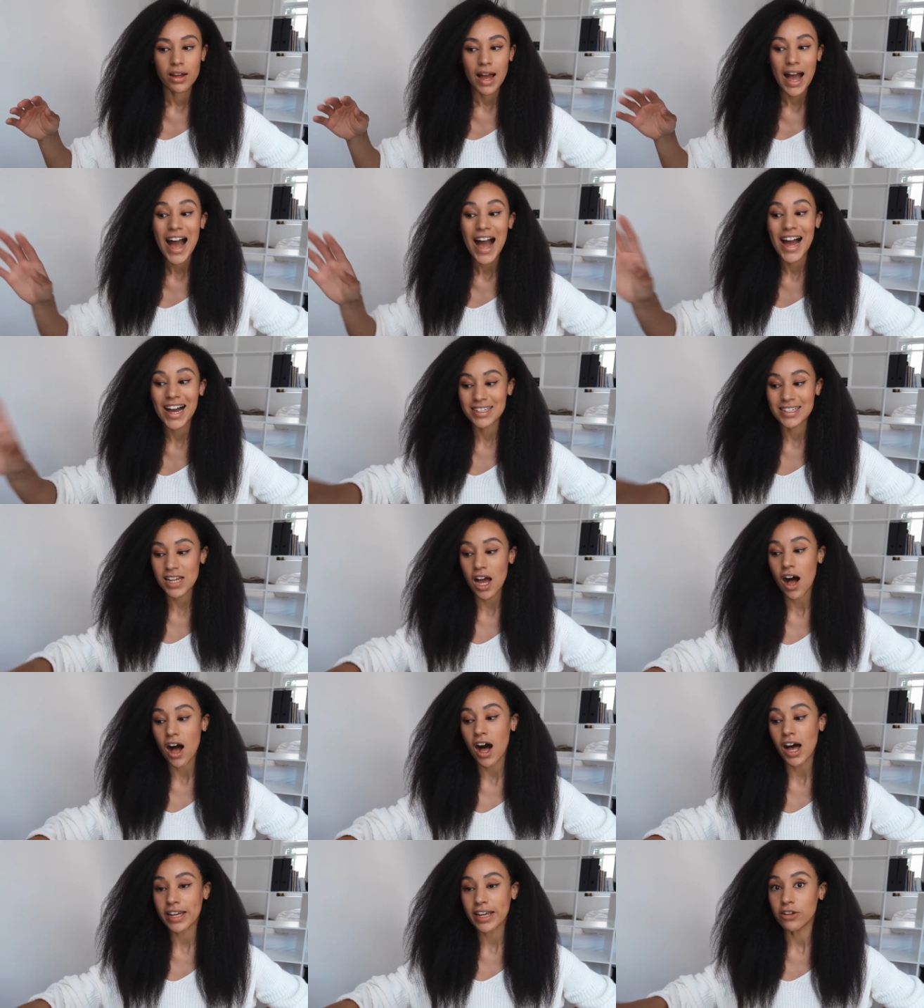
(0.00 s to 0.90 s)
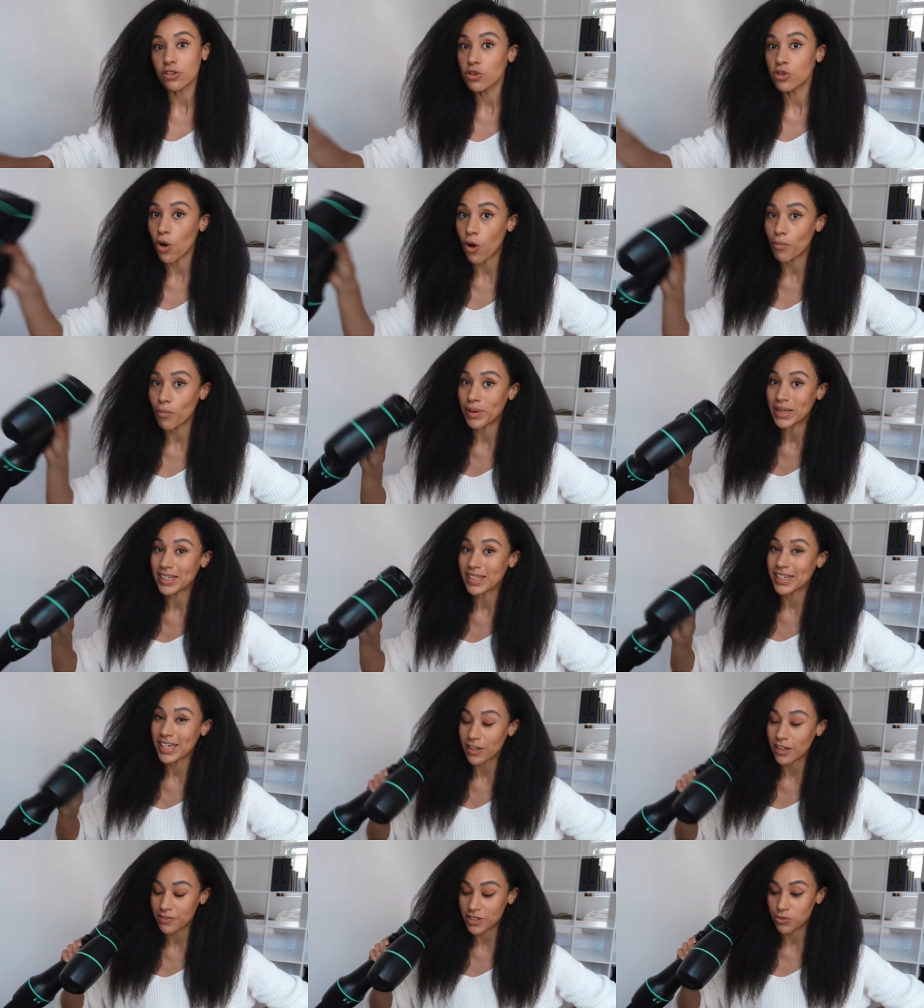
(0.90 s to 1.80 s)
had I not been
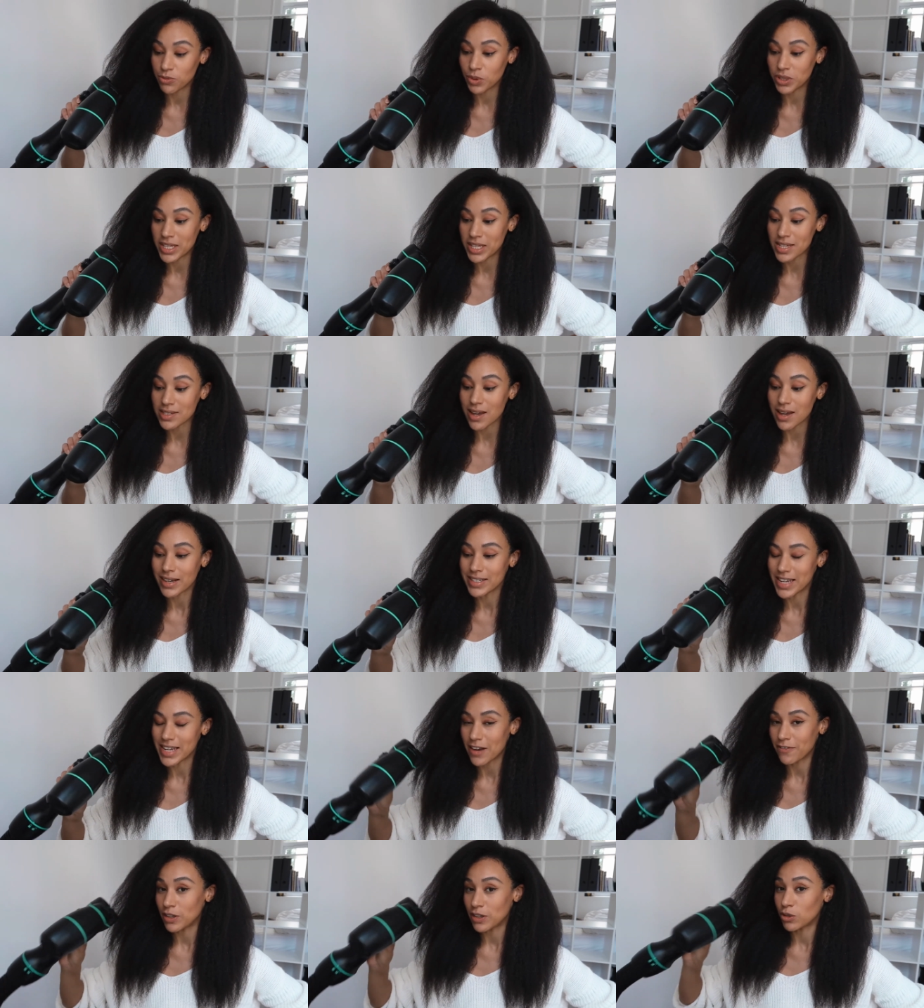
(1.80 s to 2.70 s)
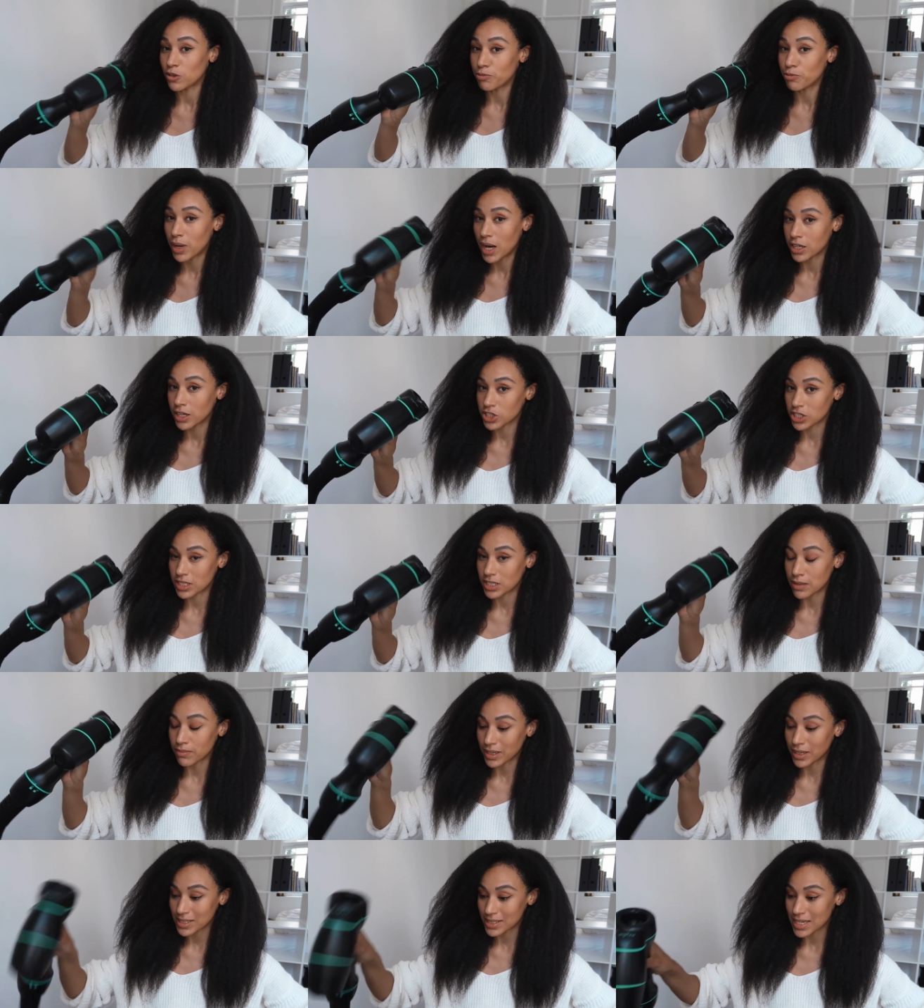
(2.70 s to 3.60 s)
gifted with this, I definitely would have purchased
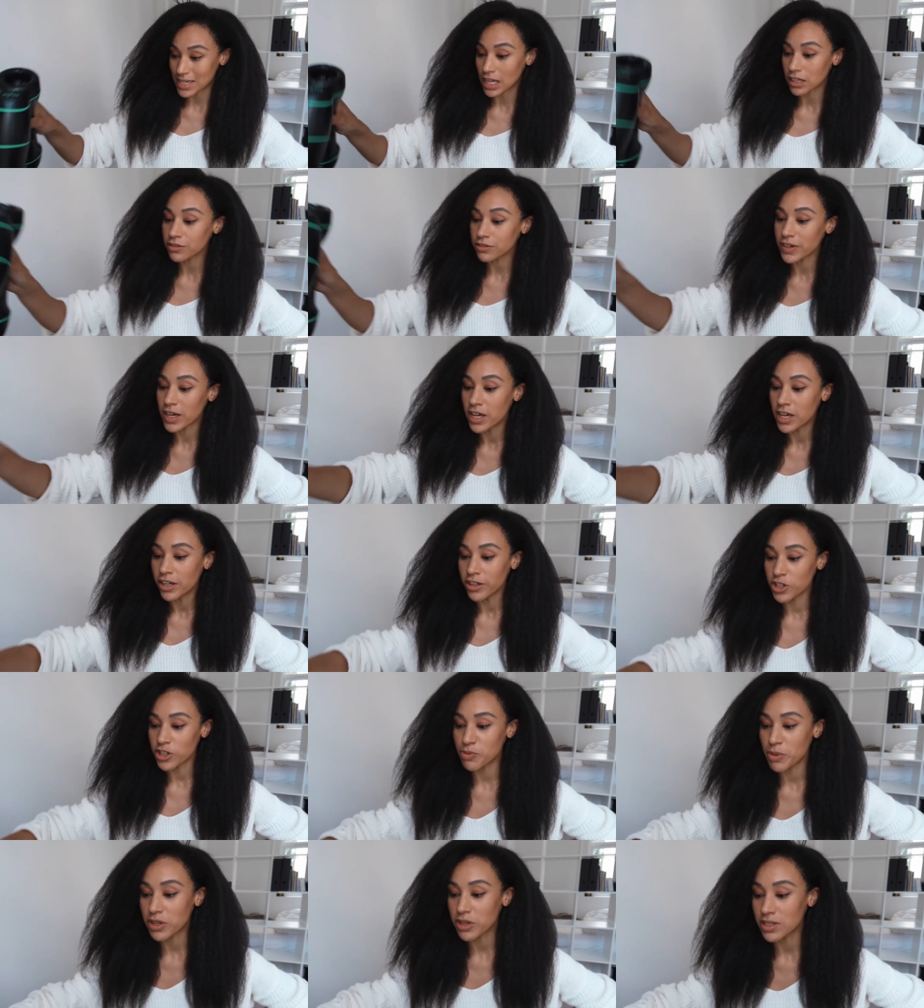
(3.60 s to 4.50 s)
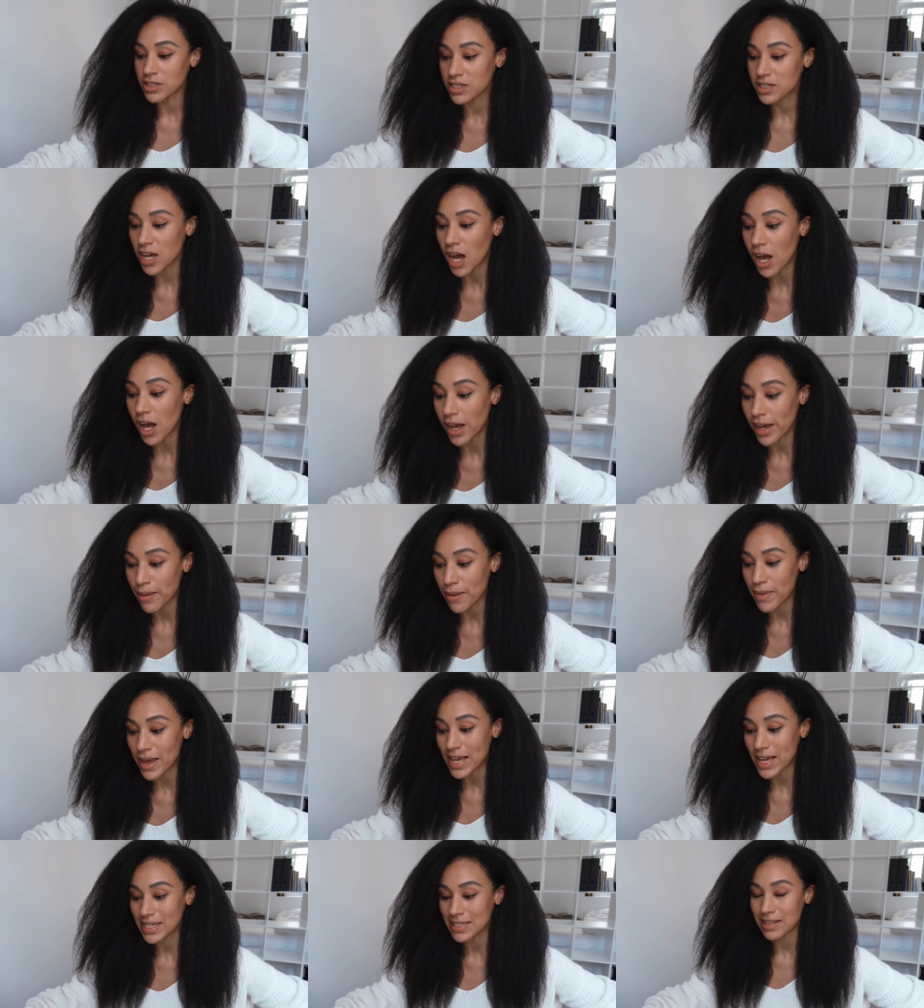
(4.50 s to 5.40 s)
it myself just because time
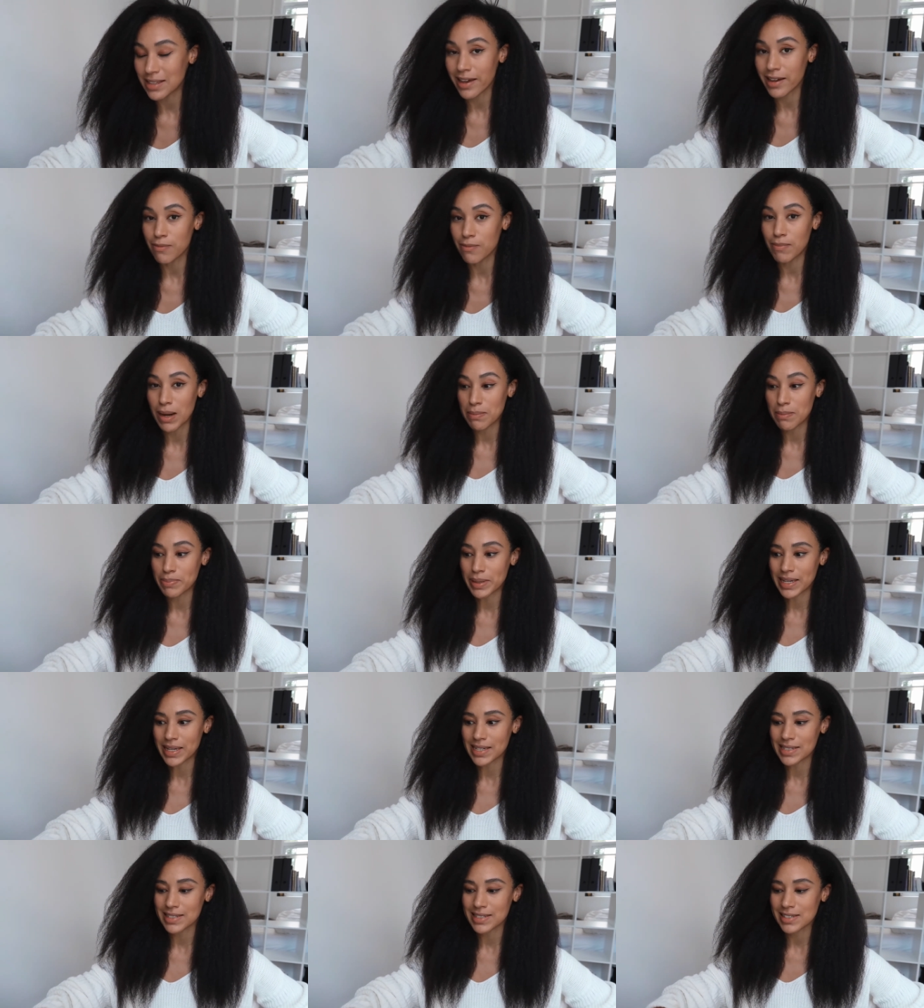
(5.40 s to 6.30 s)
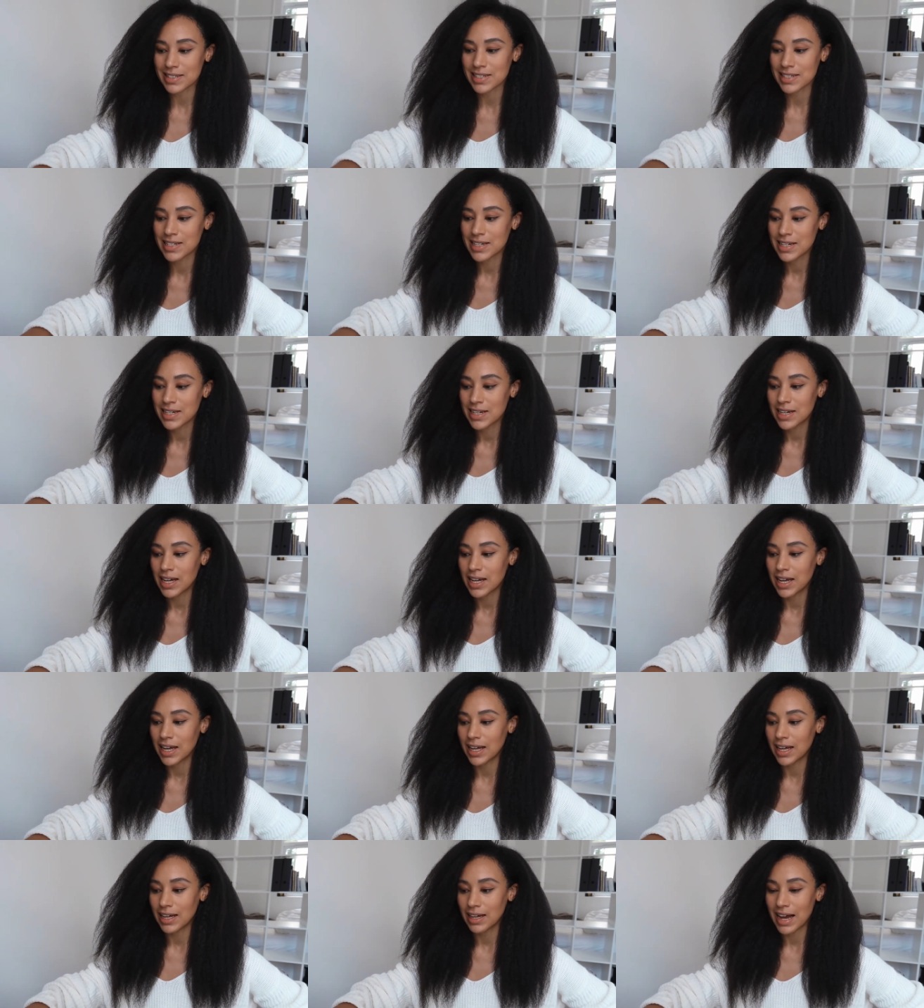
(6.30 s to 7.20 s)
is like my biggest
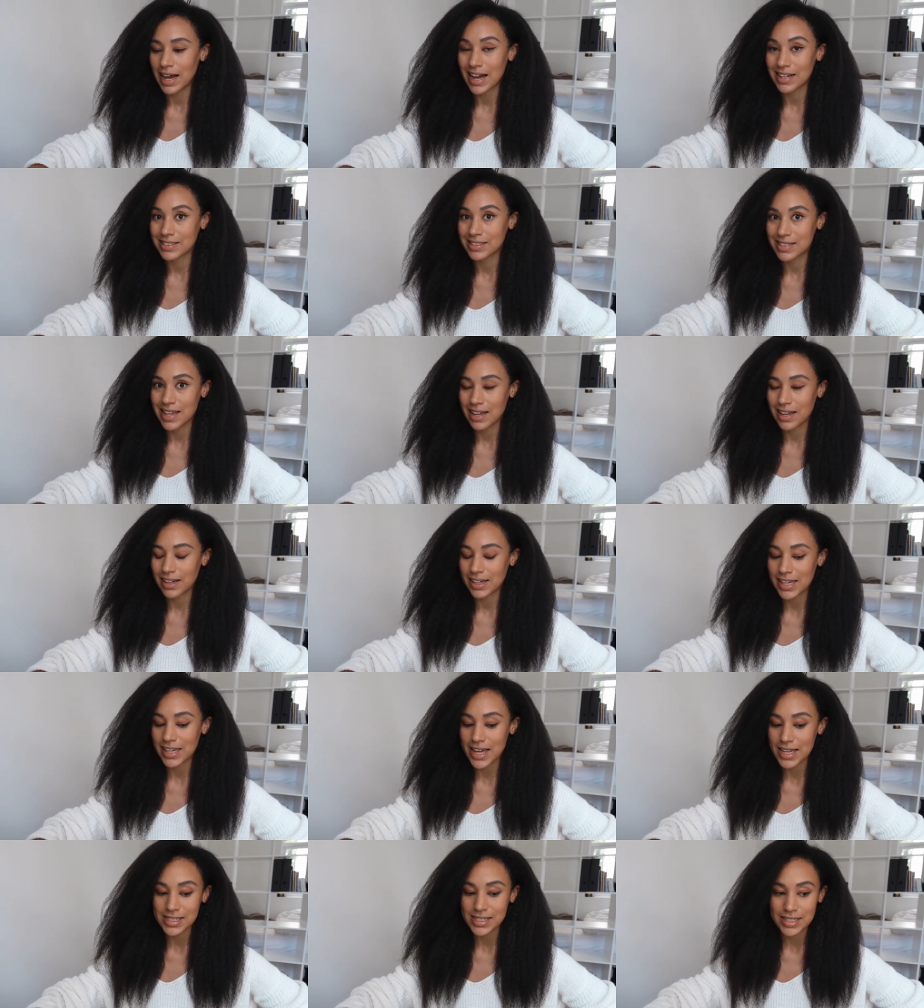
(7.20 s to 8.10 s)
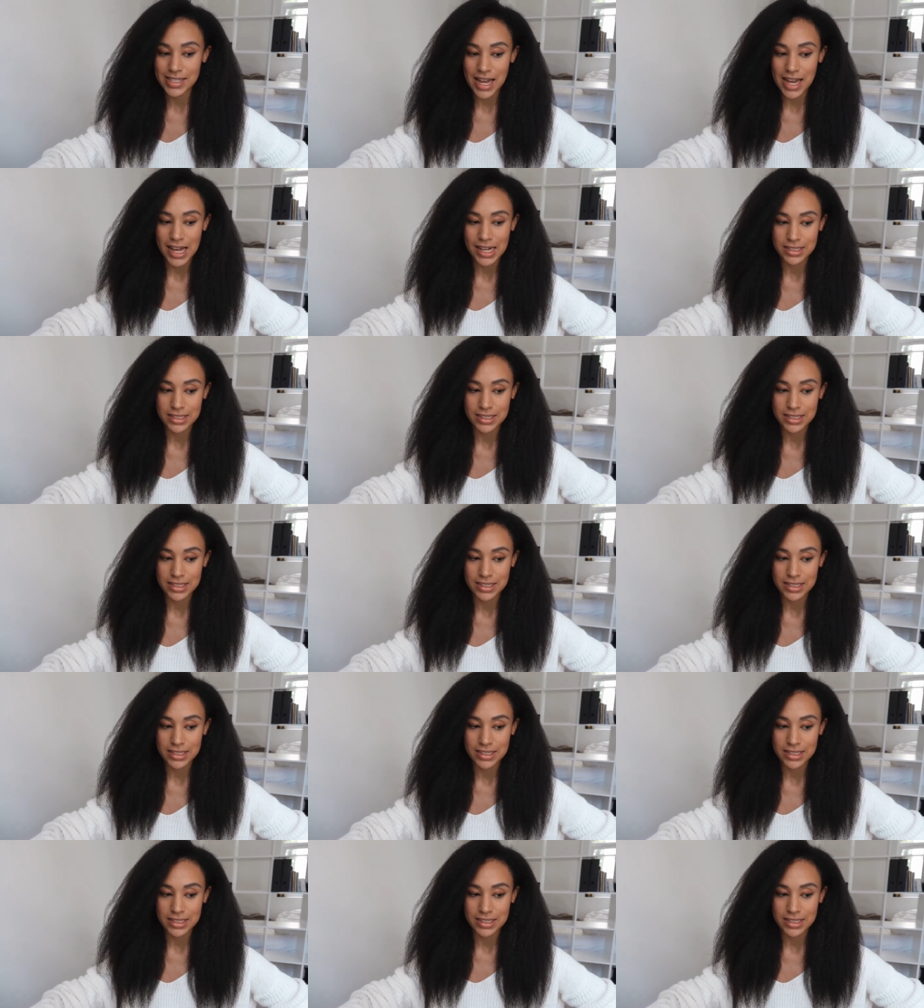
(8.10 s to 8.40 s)
Uh, asset, I guess,